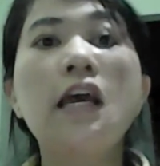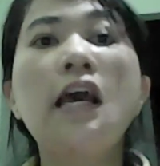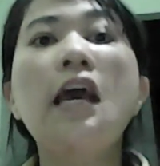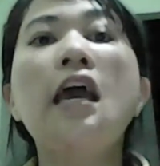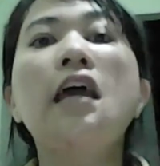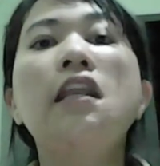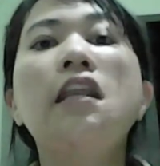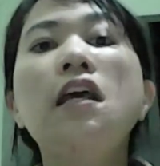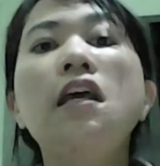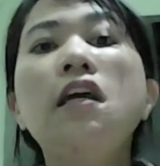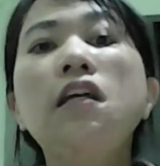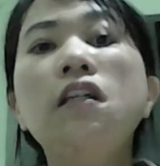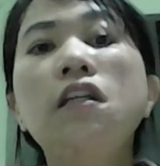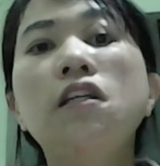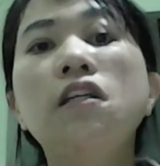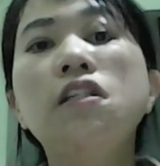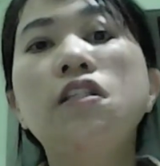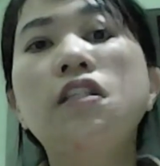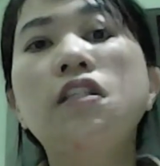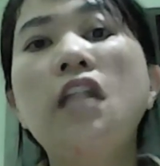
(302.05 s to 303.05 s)
and
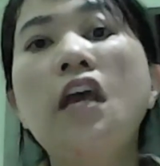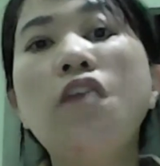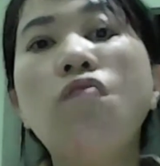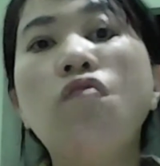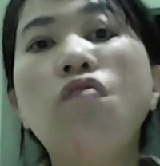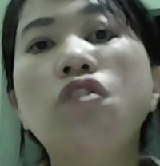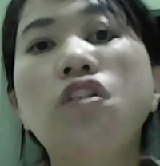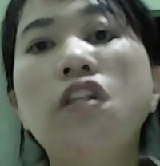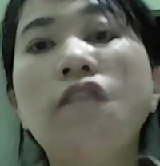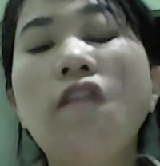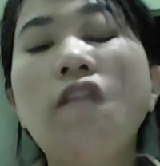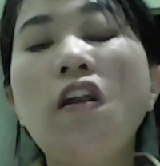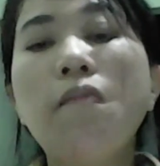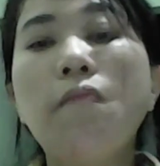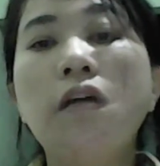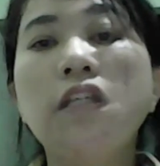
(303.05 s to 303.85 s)
English Language Development